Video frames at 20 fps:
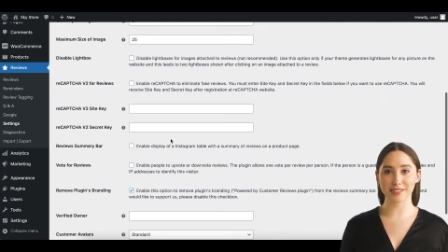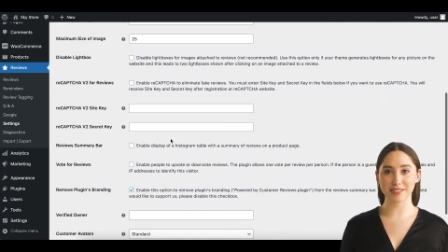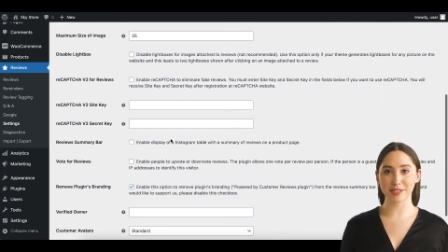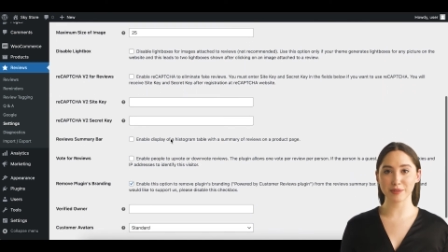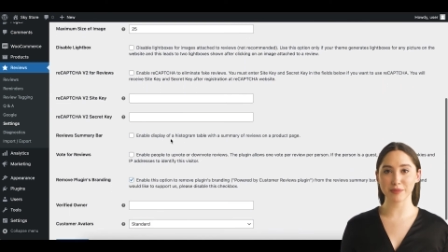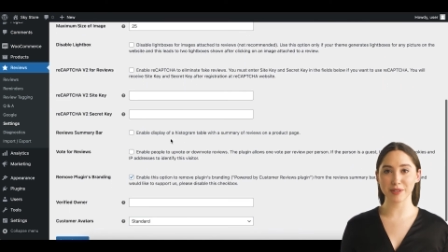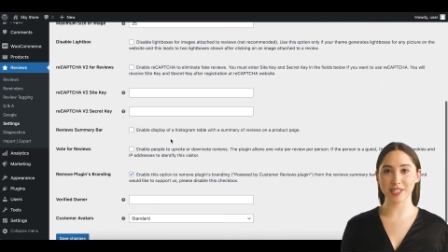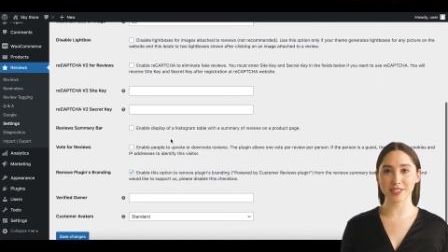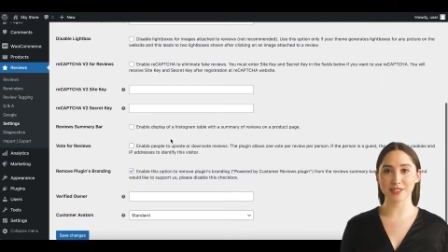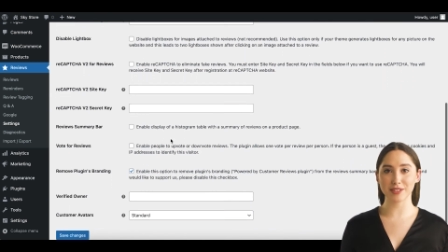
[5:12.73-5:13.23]
to
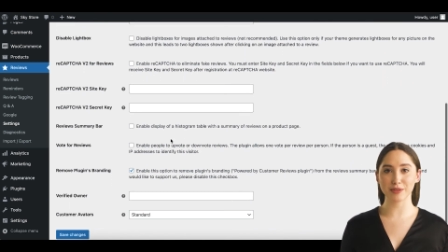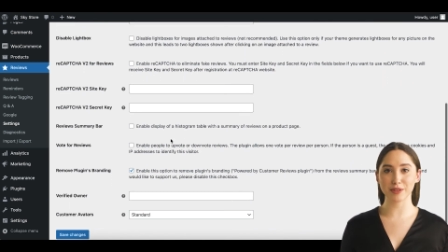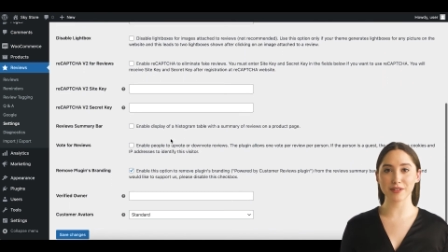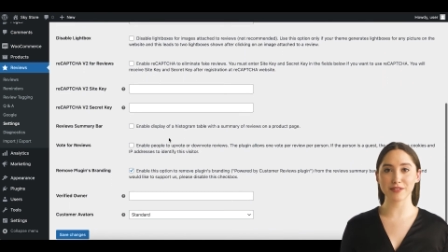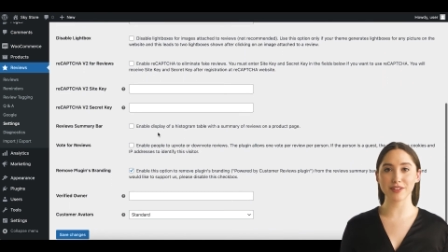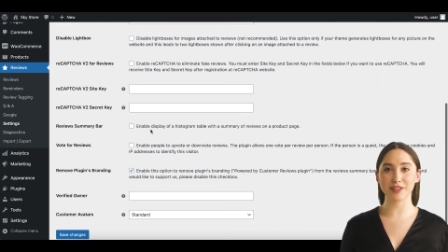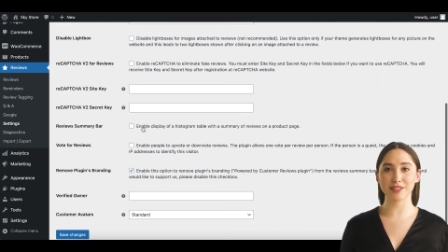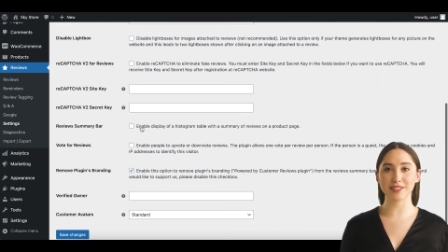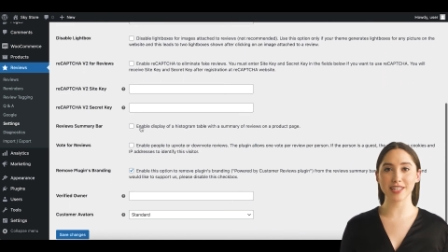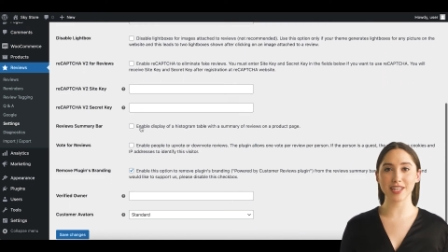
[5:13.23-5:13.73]
place your
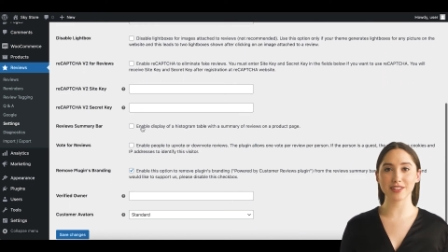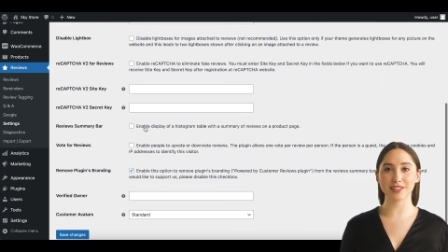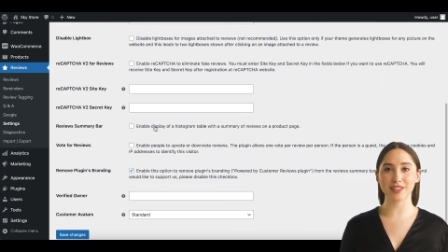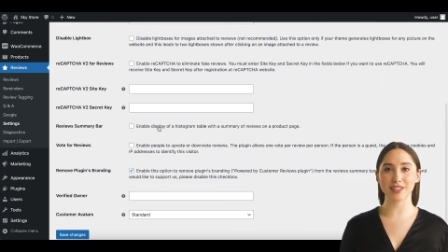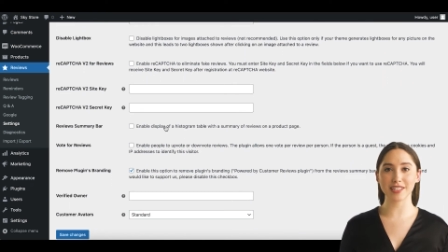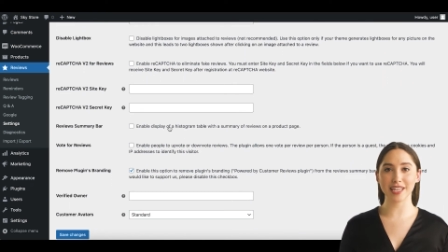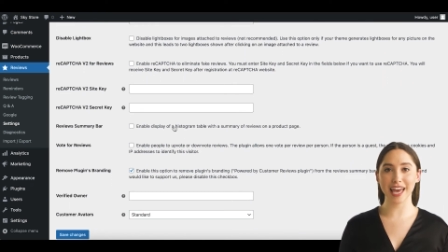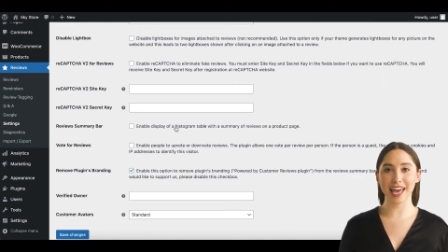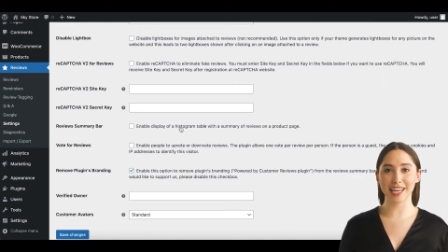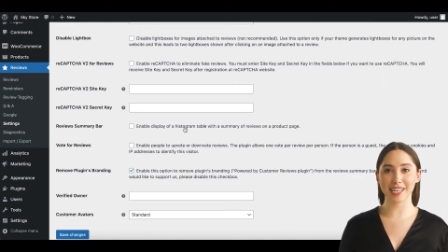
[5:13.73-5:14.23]
review
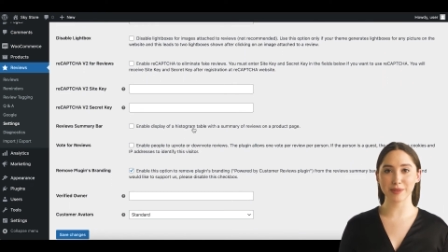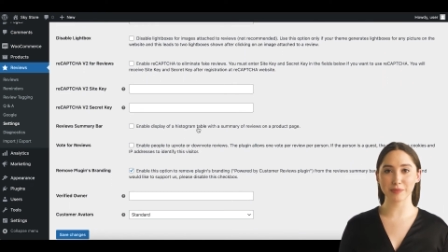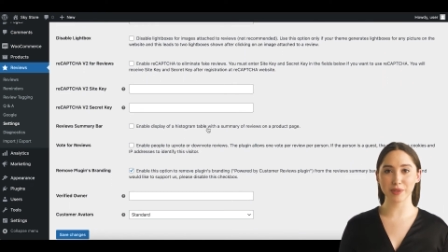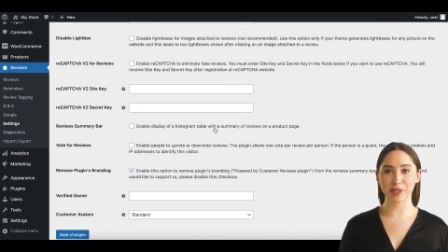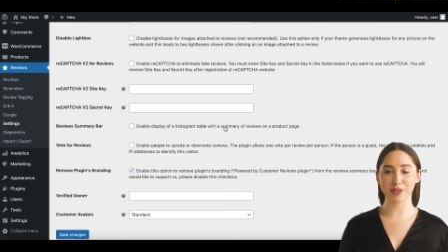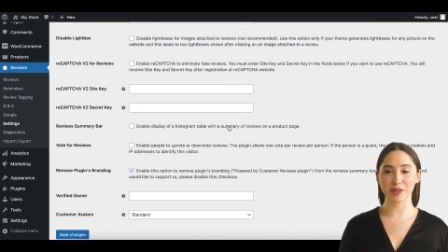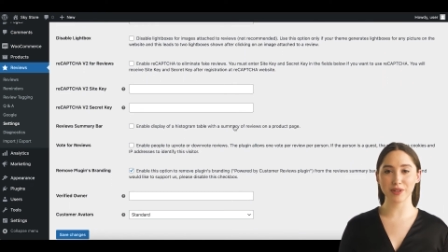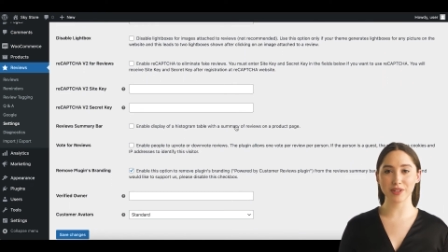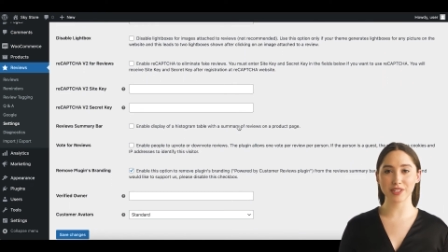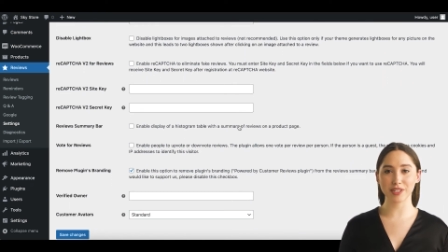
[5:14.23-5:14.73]
section
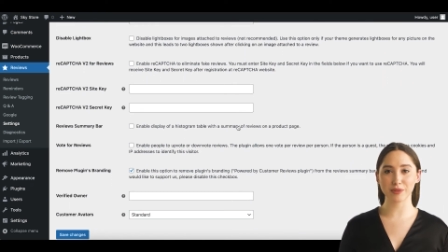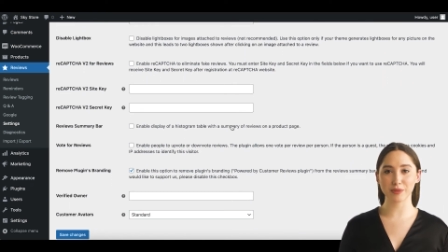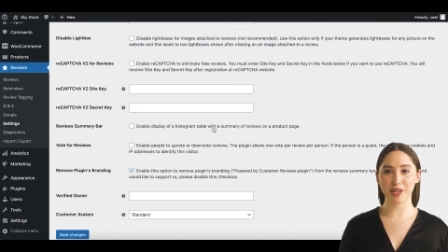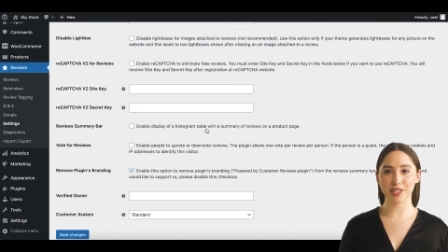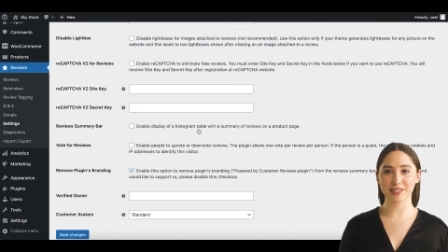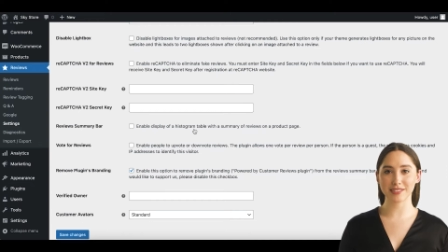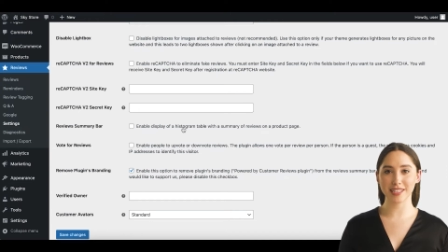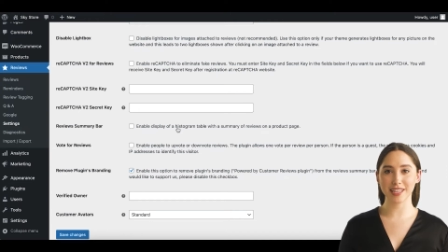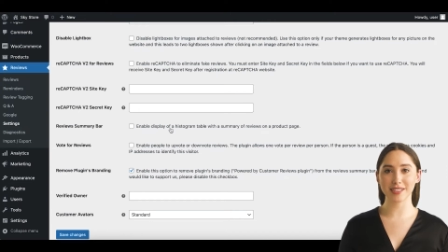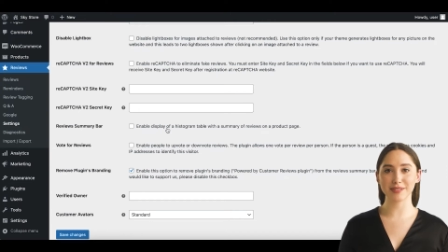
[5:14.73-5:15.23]
anywhere on your
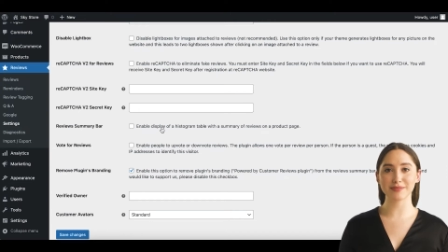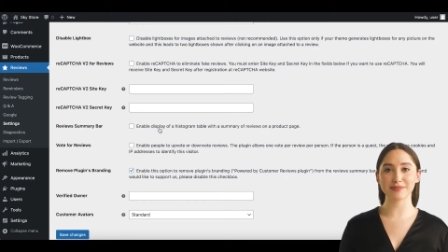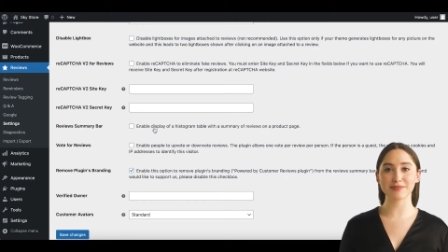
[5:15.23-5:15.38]
website.